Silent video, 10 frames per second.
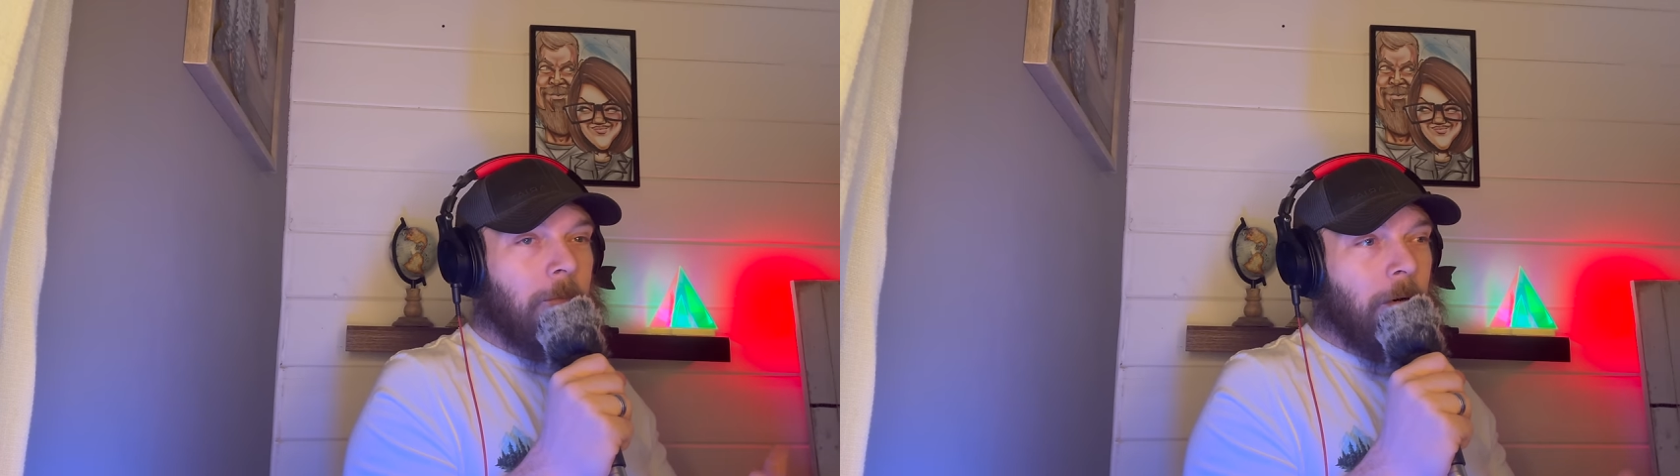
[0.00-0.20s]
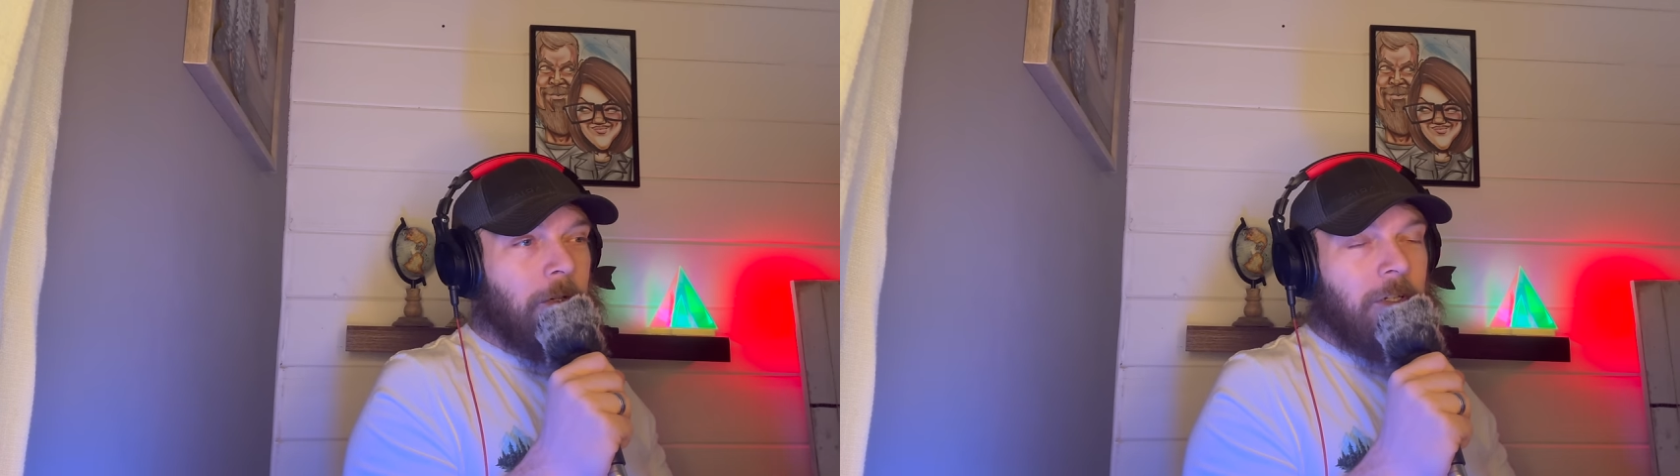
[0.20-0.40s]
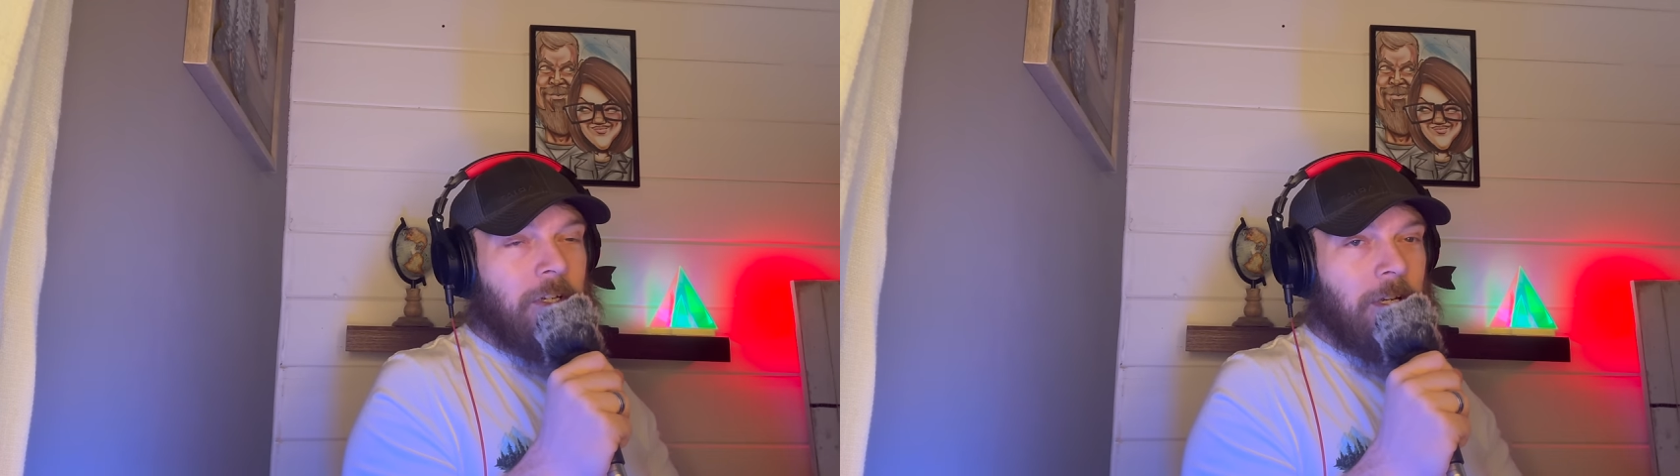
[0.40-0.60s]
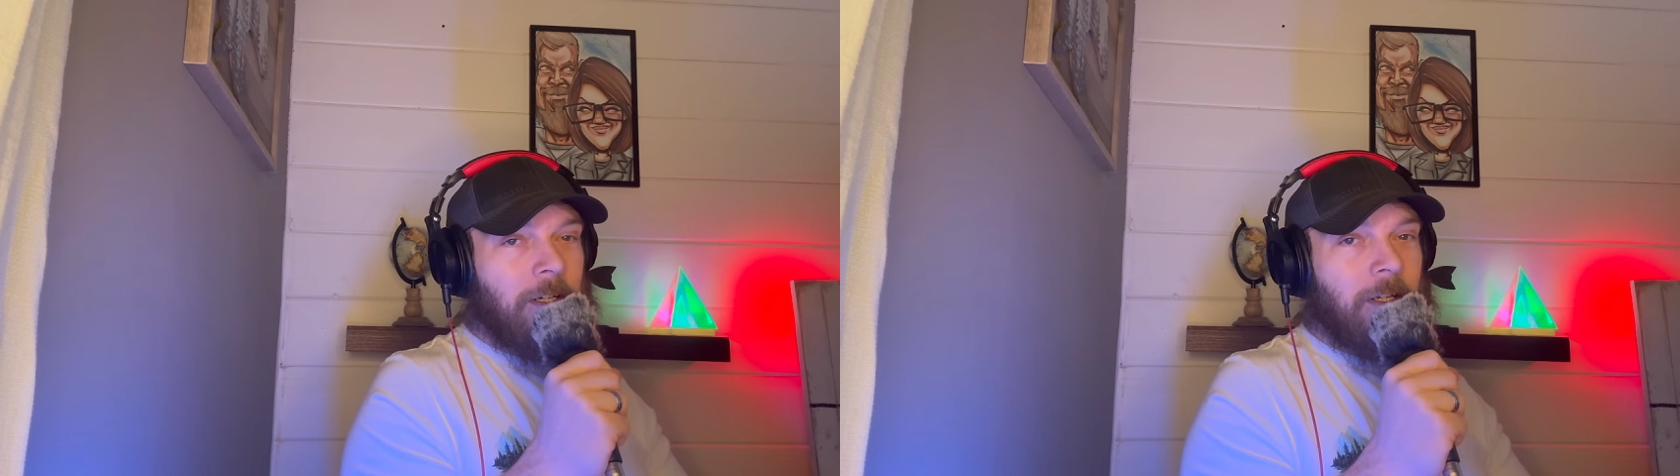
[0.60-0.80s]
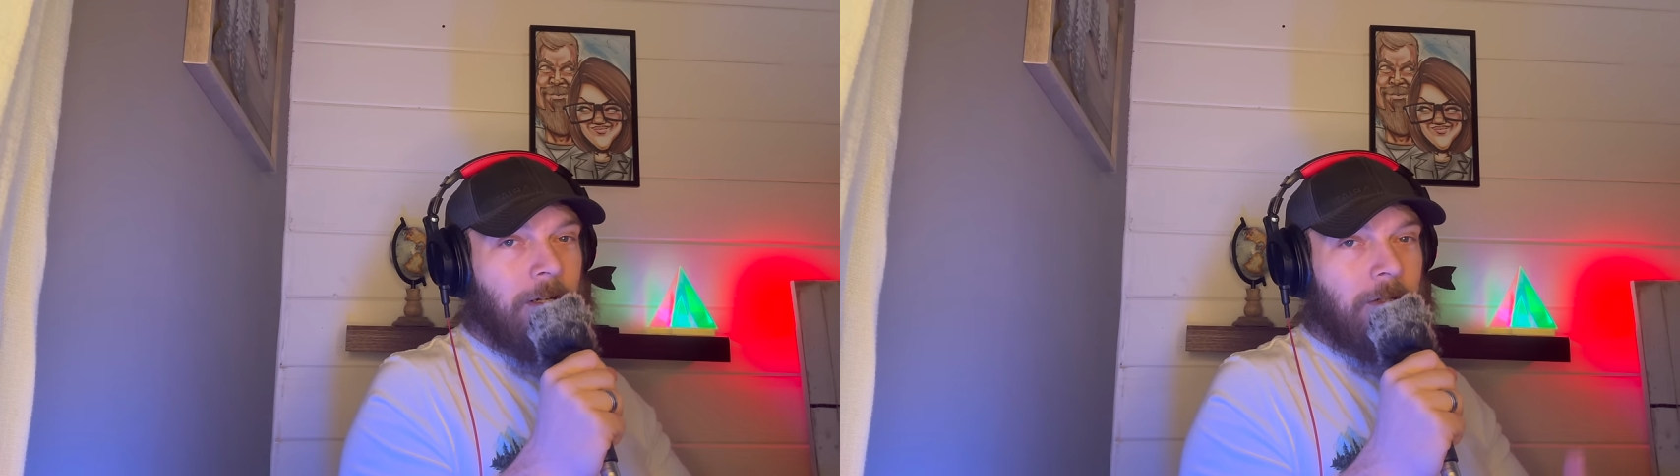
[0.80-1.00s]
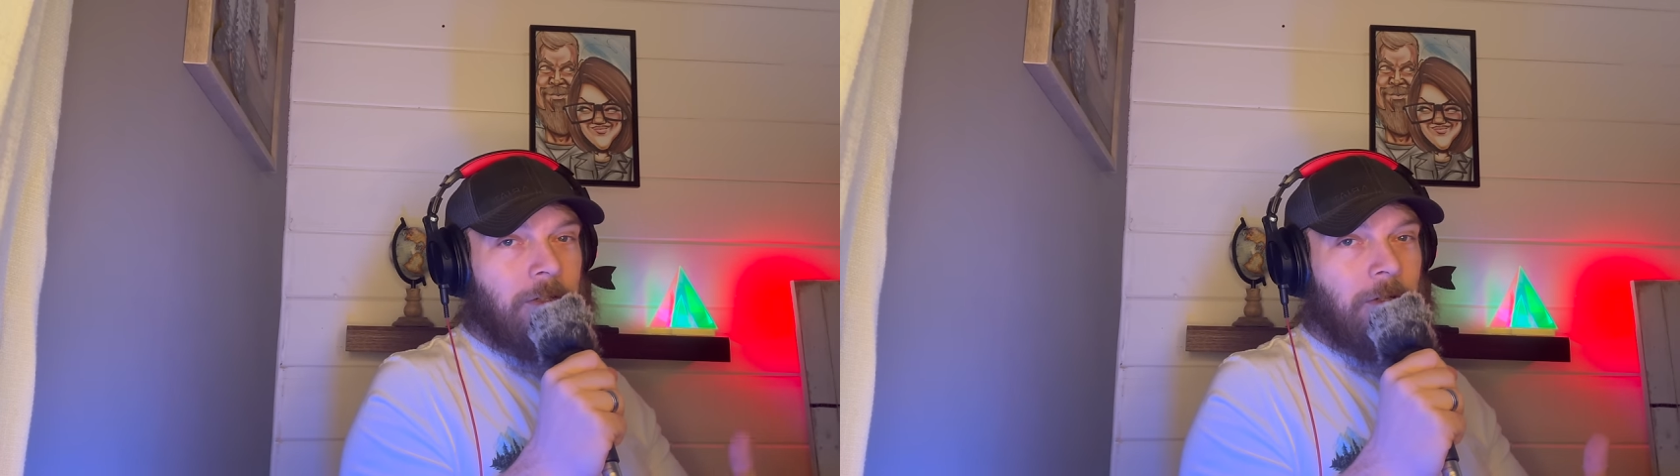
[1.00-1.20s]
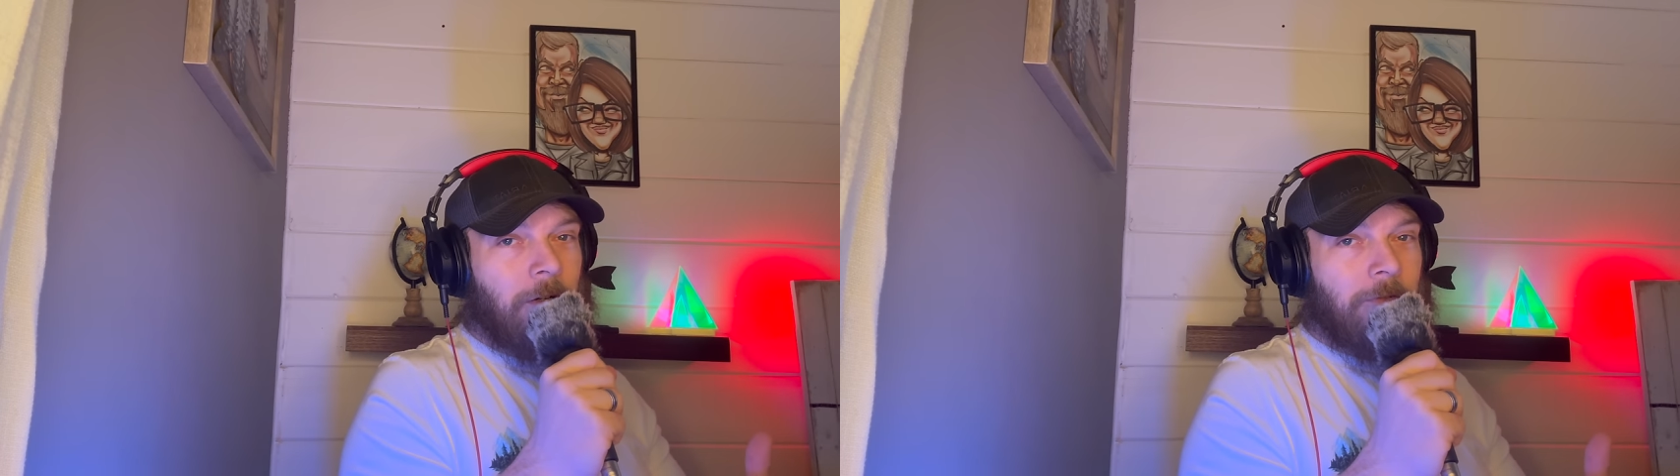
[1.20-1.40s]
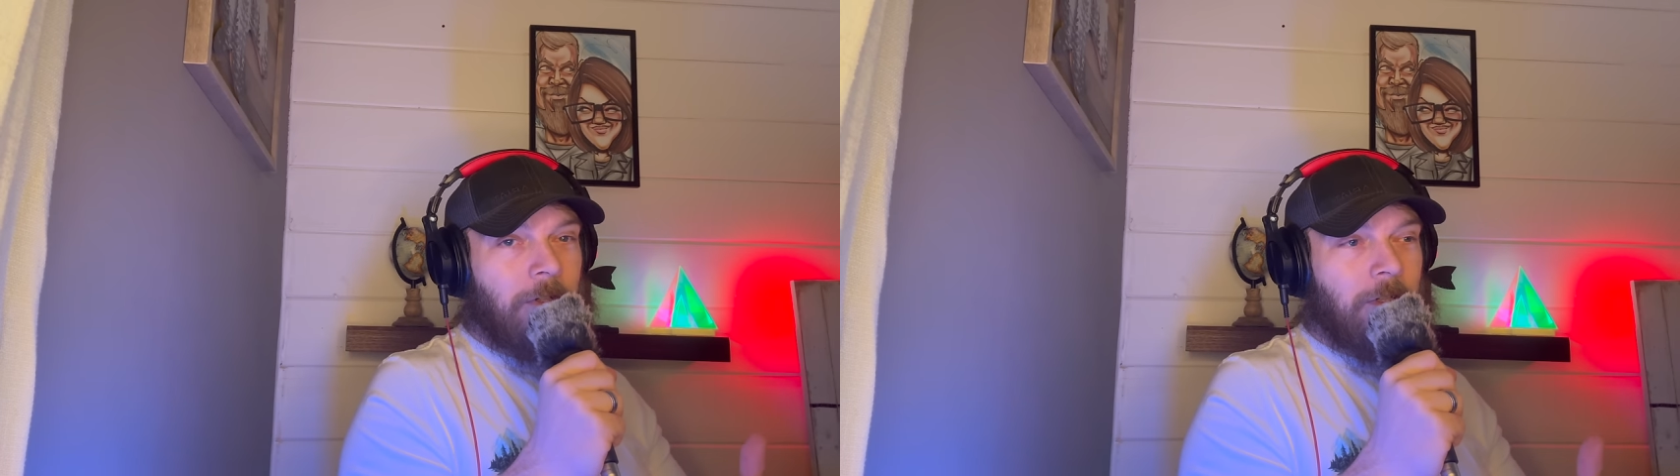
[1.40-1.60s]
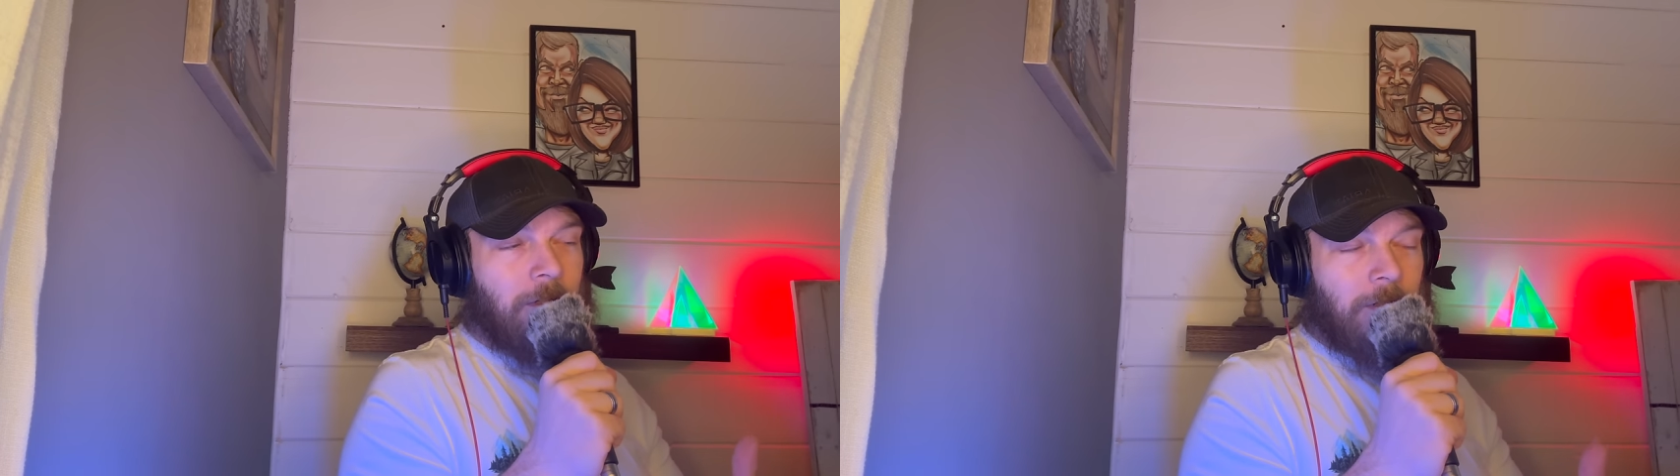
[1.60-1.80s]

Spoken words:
emergency and needed to surface,